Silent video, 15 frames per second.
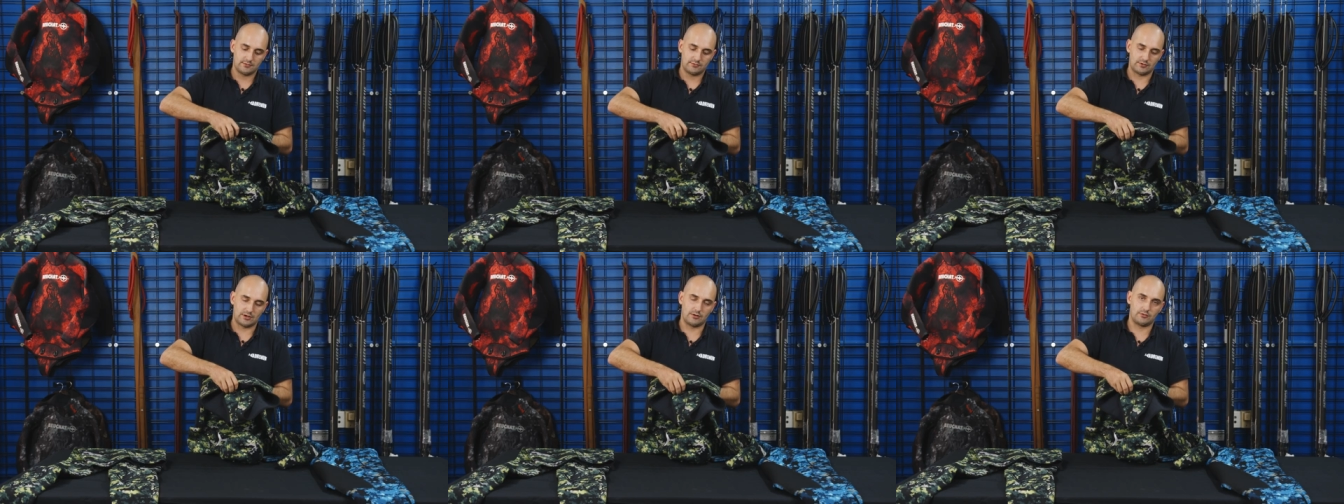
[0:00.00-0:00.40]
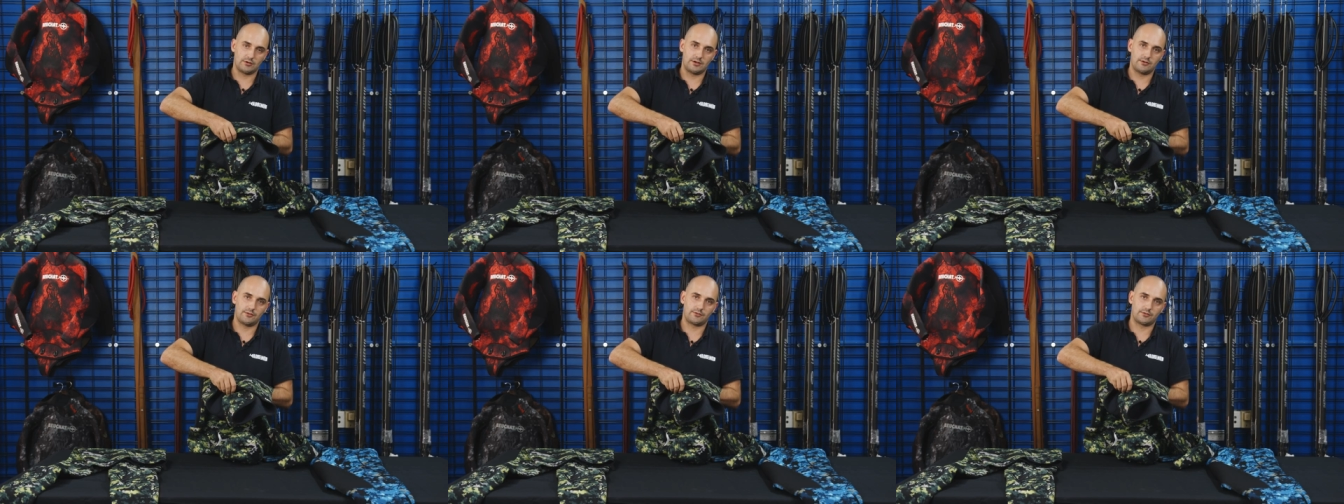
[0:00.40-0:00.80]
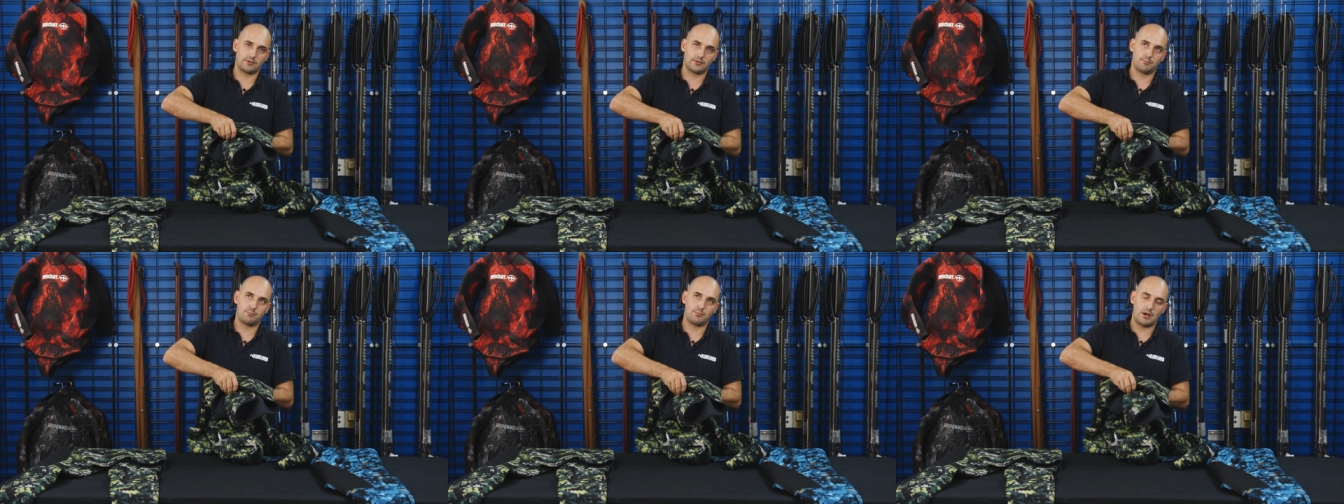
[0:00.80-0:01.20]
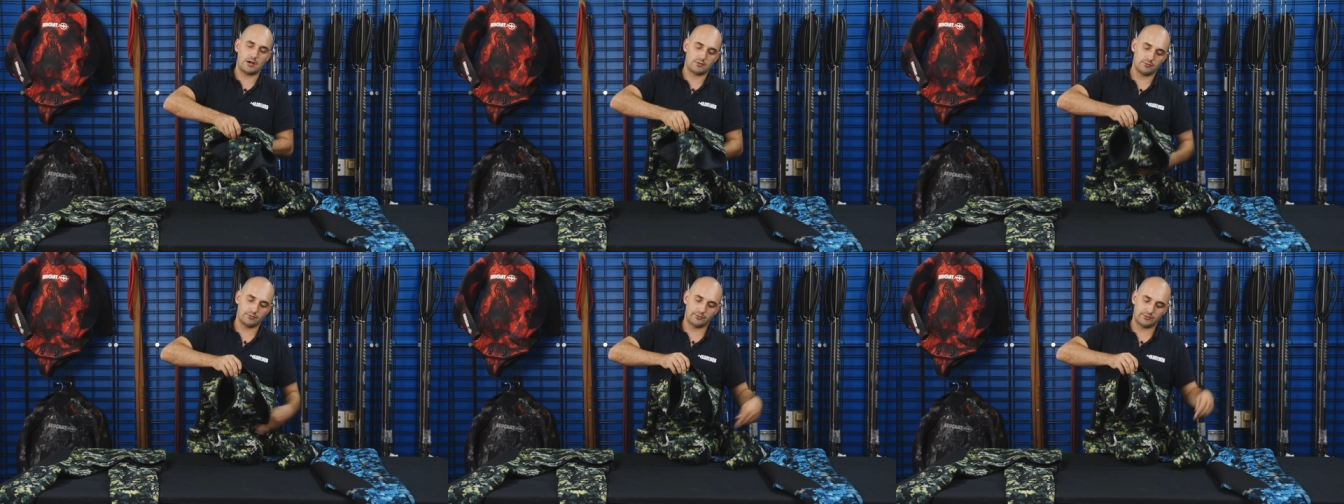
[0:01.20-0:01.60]
Generally just a
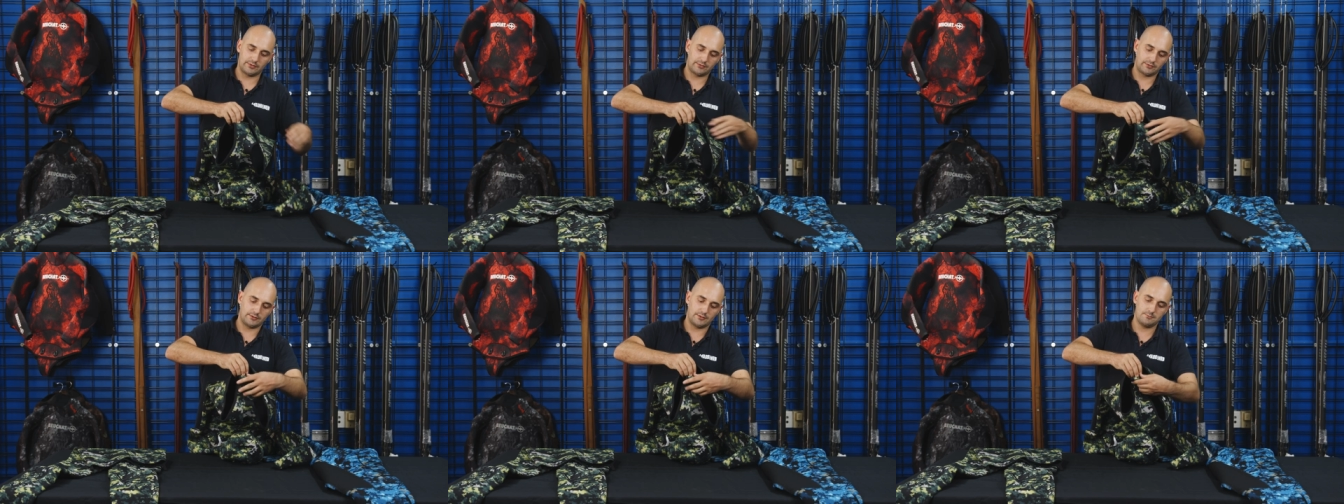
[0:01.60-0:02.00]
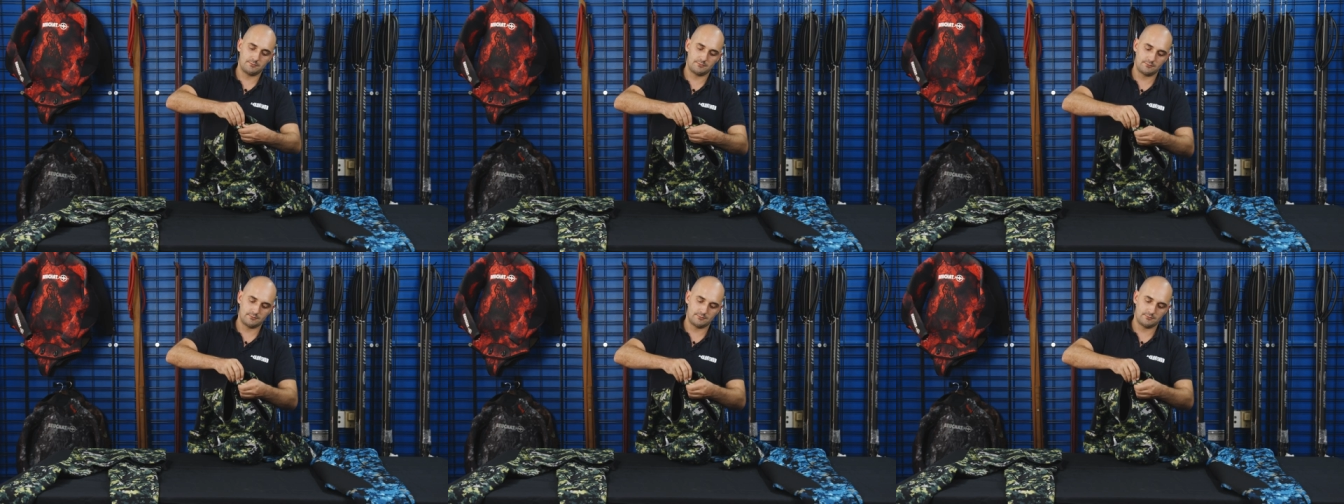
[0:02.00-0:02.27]
buckle system.